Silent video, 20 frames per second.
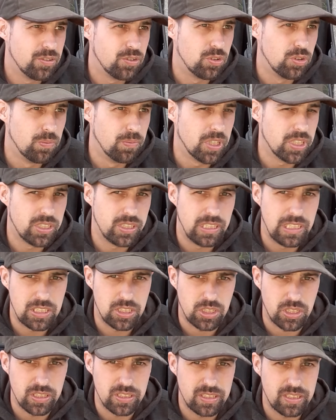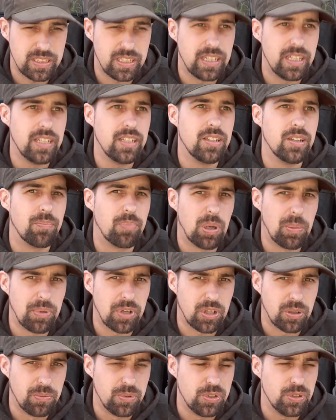too much discussed in the
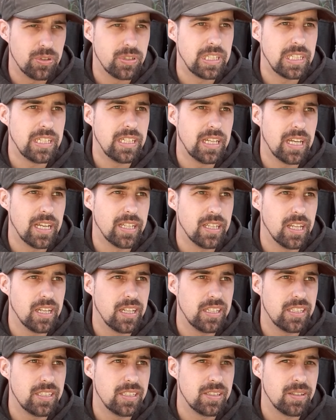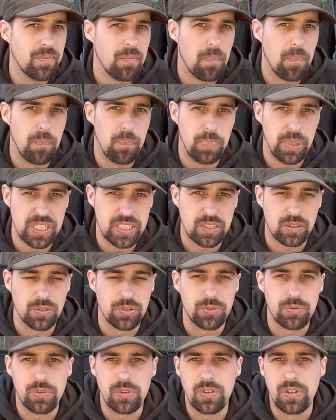prepper community and that is pest
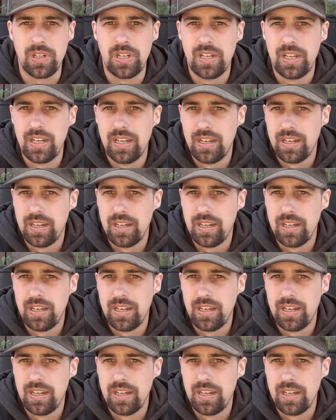control.